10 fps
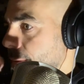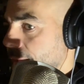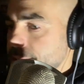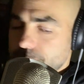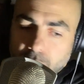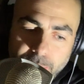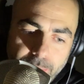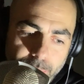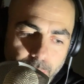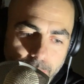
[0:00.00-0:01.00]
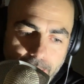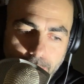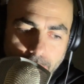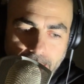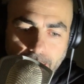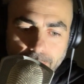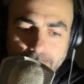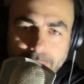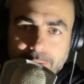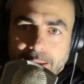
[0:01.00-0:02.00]
And so when people would be like, wow,
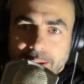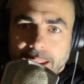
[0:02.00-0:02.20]
you don't have